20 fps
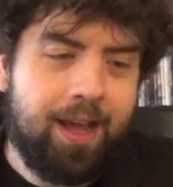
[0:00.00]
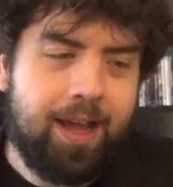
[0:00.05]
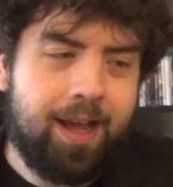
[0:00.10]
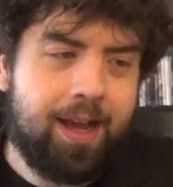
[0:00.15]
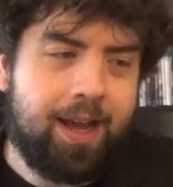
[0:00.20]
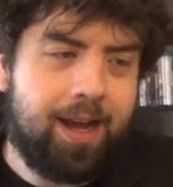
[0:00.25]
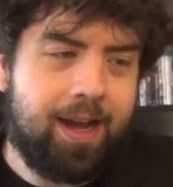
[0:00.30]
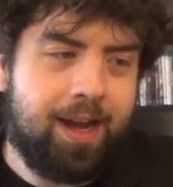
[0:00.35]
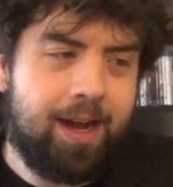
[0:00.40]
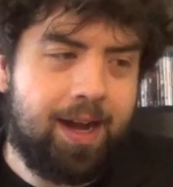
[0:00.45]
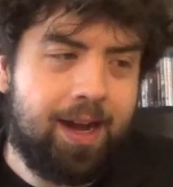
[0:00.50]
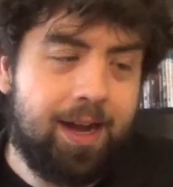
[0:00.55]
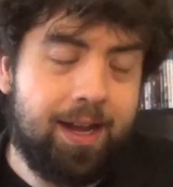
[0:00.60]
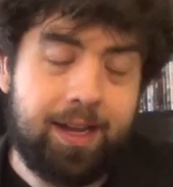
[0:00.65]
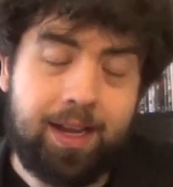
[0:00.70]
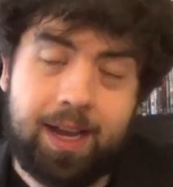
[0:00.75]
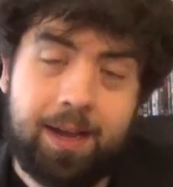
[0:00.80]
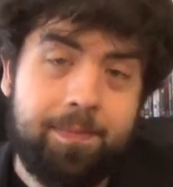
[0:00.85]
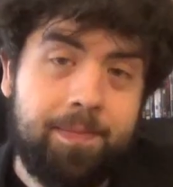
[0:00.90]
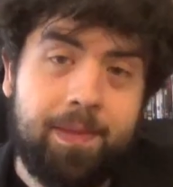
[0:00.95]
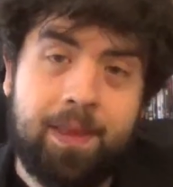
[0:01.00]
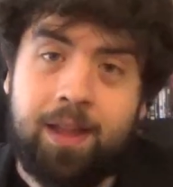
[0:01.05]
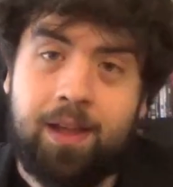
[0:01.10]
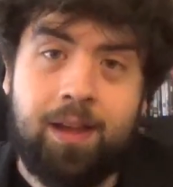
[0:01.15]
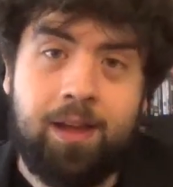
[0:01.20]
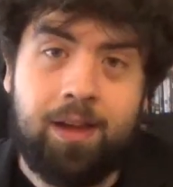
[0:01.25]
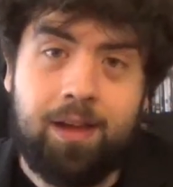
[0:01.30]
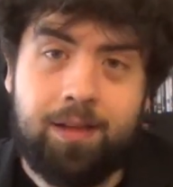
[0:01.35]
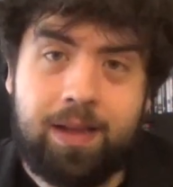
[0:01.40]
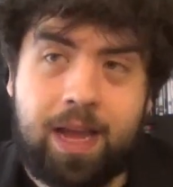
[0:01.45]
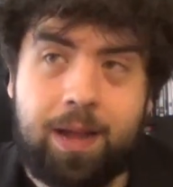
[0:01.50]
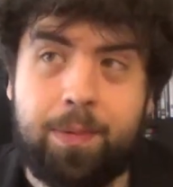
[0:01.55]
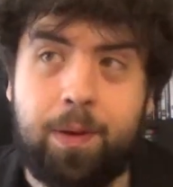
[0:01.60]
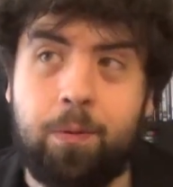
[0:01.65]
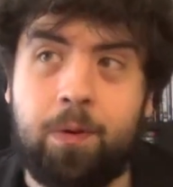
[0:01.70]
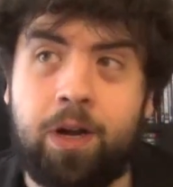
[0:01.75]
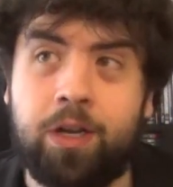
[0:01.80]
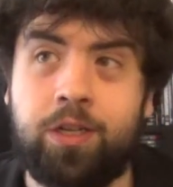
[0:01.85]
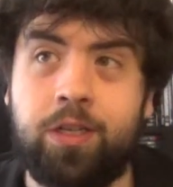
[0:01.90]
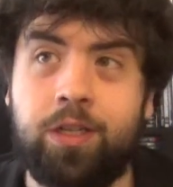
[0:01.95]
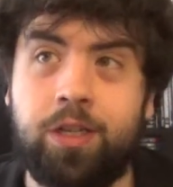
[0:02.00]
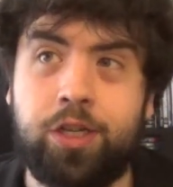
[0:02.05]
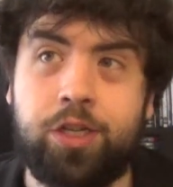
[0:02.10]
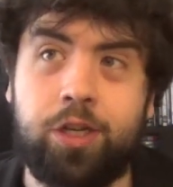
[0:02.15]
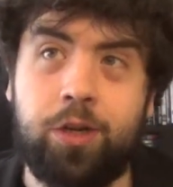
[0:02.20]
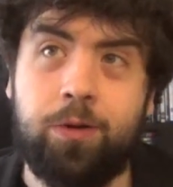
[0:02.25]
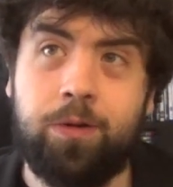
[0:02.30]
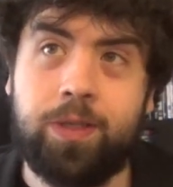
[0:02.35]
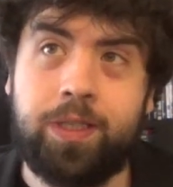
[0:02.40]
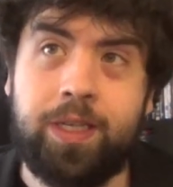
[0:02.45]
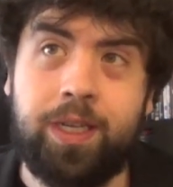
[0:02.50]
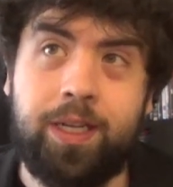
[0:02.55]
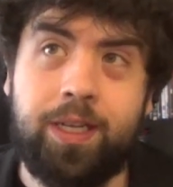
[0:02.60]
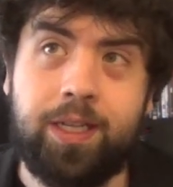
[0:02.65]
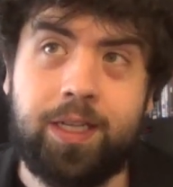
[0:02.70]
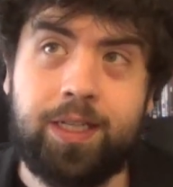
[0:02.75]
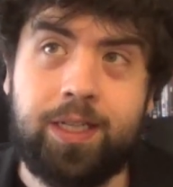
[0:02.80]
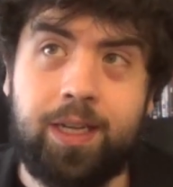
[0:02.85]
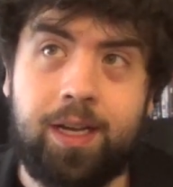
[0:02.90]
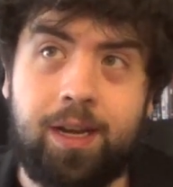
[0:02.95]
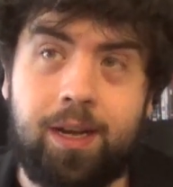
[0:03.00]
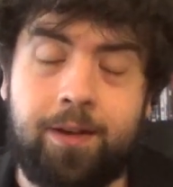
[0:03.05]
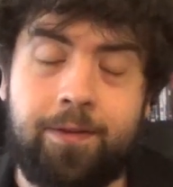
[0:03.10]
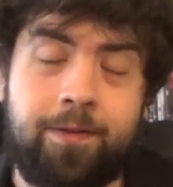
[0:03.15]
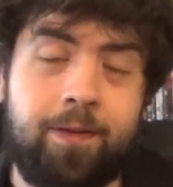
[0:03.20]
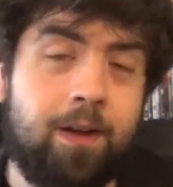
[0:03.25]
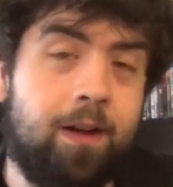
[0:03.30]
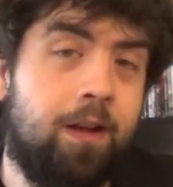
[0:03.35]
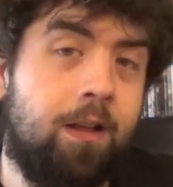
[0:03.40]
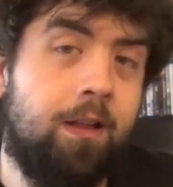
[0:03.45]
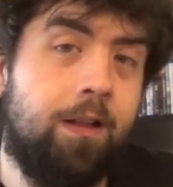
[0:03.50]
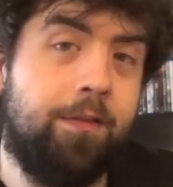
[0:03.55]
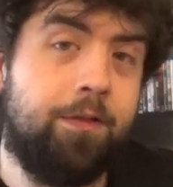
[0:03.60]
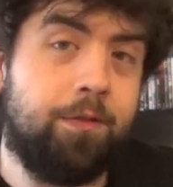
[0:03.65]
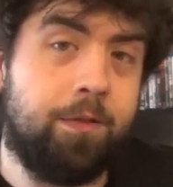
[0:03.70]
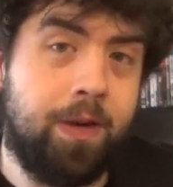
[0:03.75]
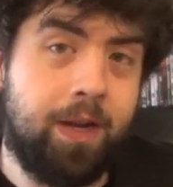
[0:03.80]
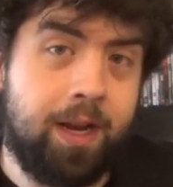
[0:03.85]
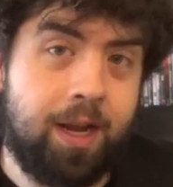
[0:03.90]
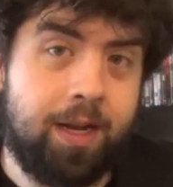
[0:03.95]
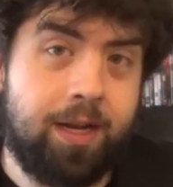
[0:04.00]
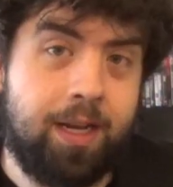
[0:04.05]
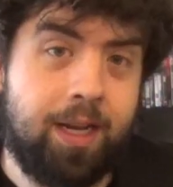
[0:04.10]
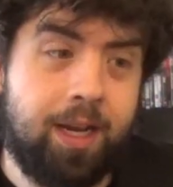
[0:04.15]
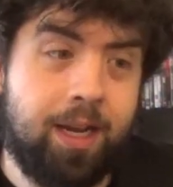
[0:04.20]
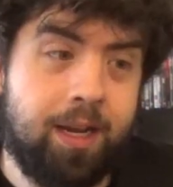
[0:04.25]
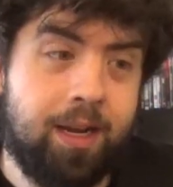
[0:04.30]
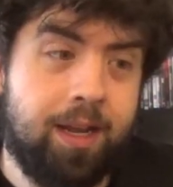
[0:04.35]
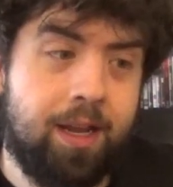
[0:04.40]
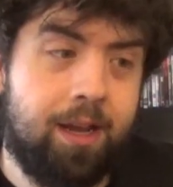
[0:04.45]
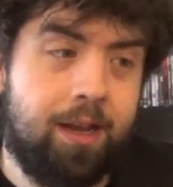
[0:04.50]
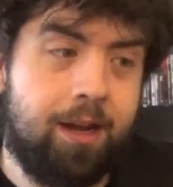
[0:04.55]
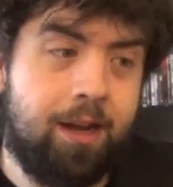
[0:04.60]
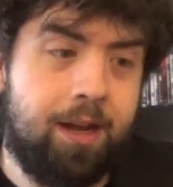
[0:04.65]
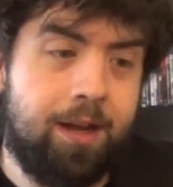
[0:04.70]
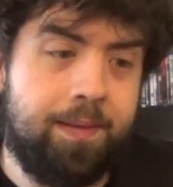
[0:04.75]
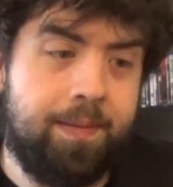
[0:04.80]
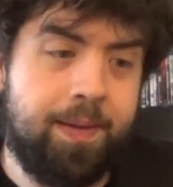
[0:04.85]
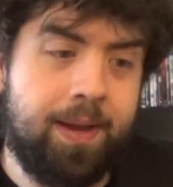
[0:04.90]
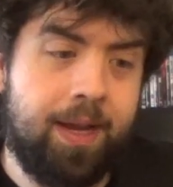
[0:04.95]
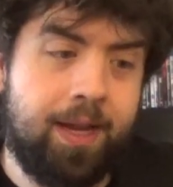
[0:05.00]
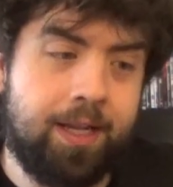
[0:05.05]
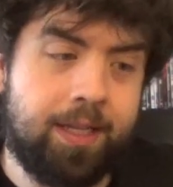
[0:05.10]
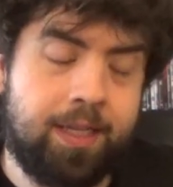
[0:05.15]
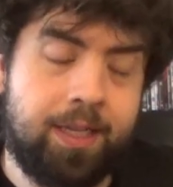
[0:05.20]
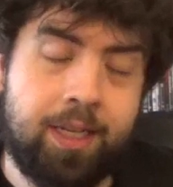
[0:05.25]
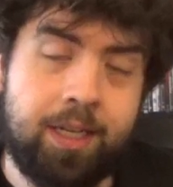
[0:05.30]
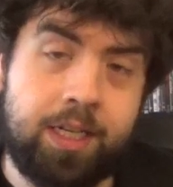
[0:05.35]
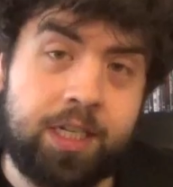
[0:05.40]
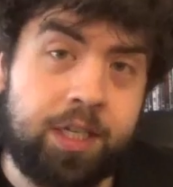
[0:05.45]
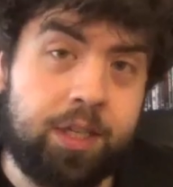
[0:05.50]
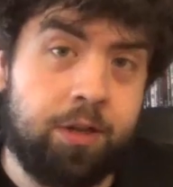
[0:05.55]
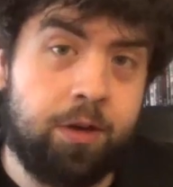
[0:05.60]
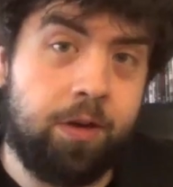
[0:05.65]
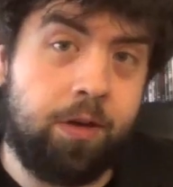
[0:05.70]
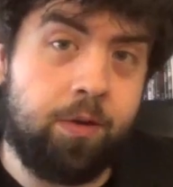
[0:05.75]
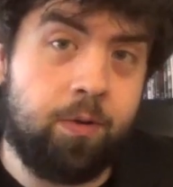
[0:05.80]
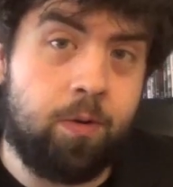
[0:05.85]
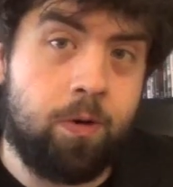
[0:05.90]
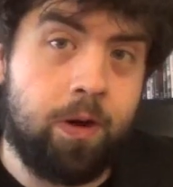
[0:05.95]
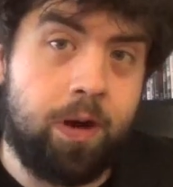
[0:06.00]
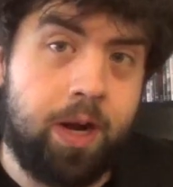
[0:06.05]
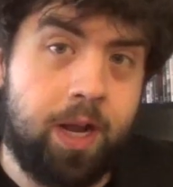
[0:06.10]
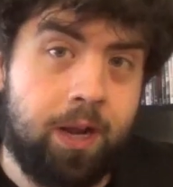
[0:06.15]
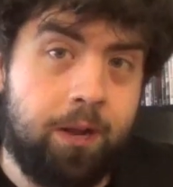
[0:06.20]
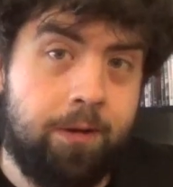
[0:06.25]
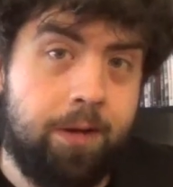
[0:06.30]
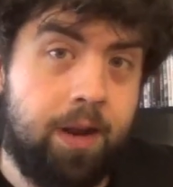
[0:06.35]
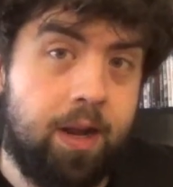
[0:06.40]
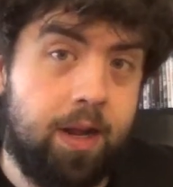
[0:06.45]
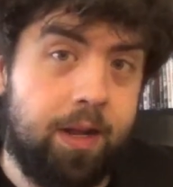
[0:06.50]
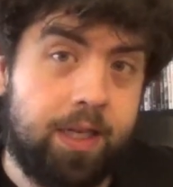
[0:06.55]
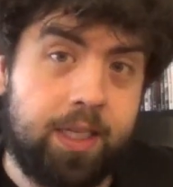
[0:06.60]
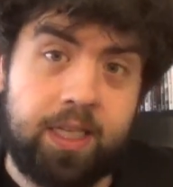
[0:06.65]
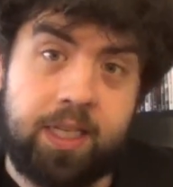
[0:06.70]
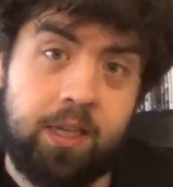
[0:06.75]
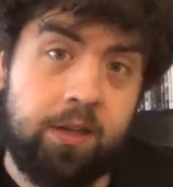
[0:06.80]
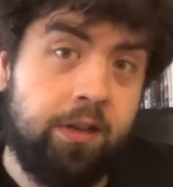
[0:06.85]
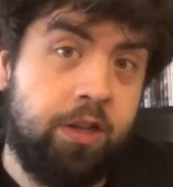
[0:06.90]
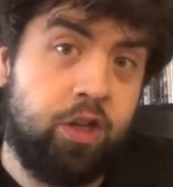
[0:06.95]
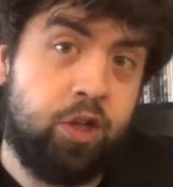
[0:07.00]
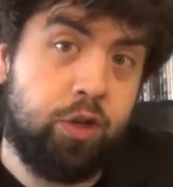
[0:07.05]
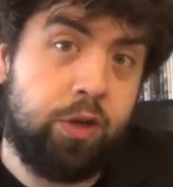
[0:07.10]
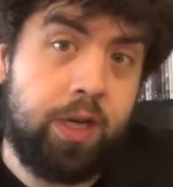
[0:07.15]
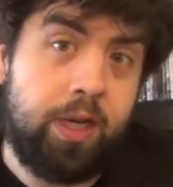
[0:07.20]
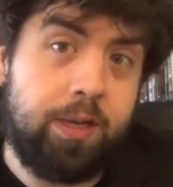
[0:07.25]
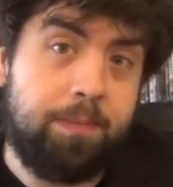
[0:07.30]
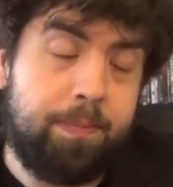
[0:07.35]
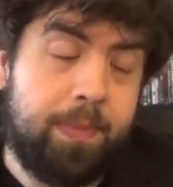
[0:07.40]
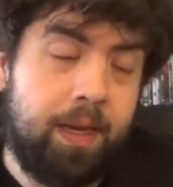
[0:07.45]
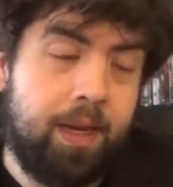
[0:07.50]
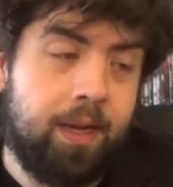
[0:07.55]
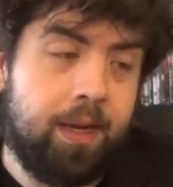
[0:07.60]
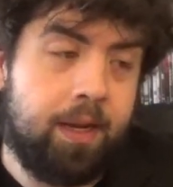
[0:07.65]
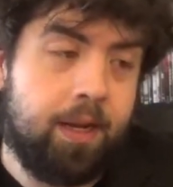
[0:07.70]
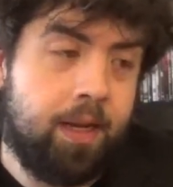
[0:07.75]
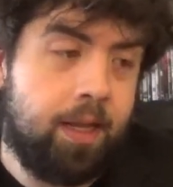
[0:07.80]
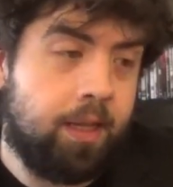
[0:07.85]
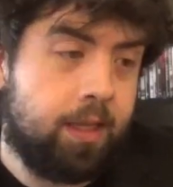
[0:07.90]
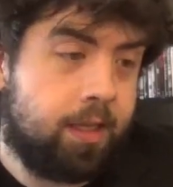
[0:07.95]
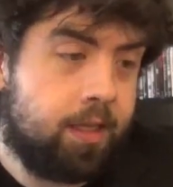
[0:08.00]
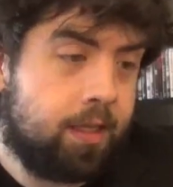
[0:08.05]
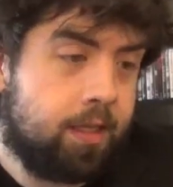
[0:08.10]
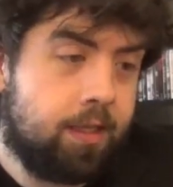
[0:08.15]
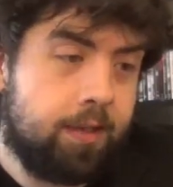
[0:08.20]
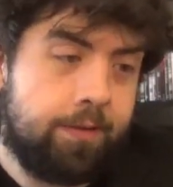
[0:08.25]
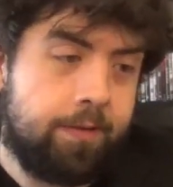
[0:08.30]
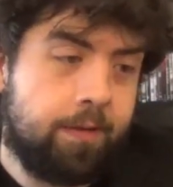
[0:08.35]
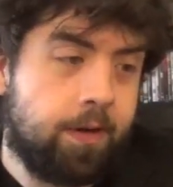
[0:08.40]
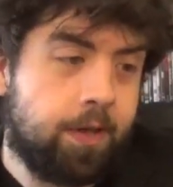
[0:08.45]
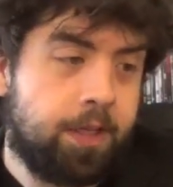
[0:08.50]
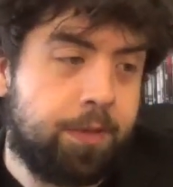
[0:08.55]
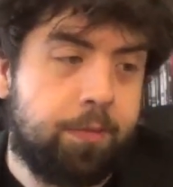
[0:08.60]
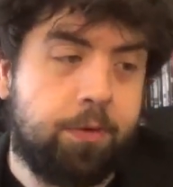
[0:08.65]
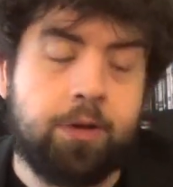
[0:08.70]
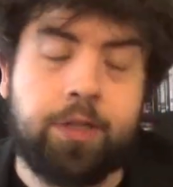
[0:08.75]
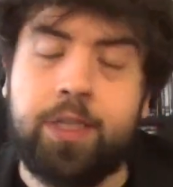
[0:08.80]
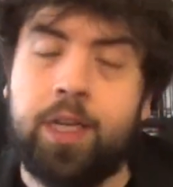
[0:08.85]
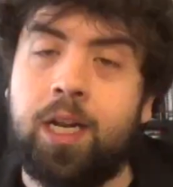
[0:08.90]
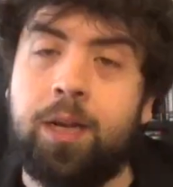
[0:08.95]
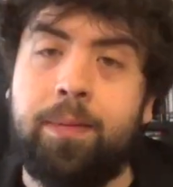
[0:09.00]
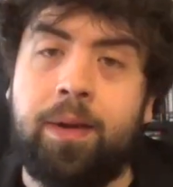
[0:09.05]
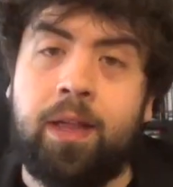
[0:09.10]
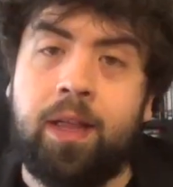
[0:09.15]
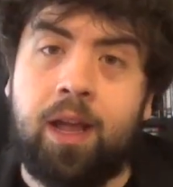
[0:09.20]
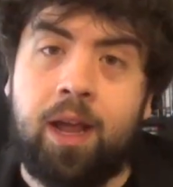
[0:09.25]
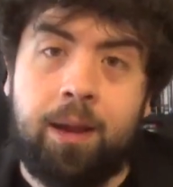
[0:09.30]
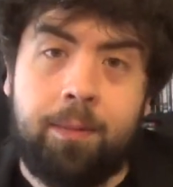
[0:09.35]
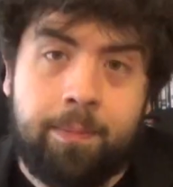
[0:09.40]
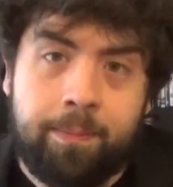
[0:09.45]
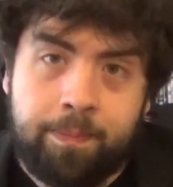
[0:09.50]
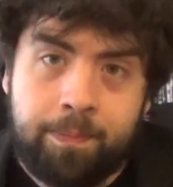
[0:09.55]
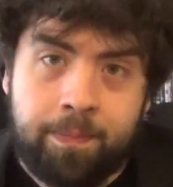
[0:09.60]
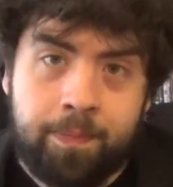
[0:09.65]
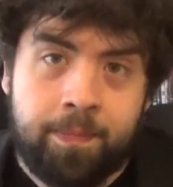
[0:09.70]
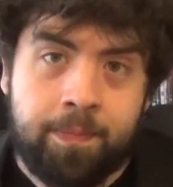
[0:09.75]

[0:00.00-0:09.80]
I've been watching this show since fall of 2019, and it's in its third core now, and I still enjoy it, being it's the first sports anime that I'm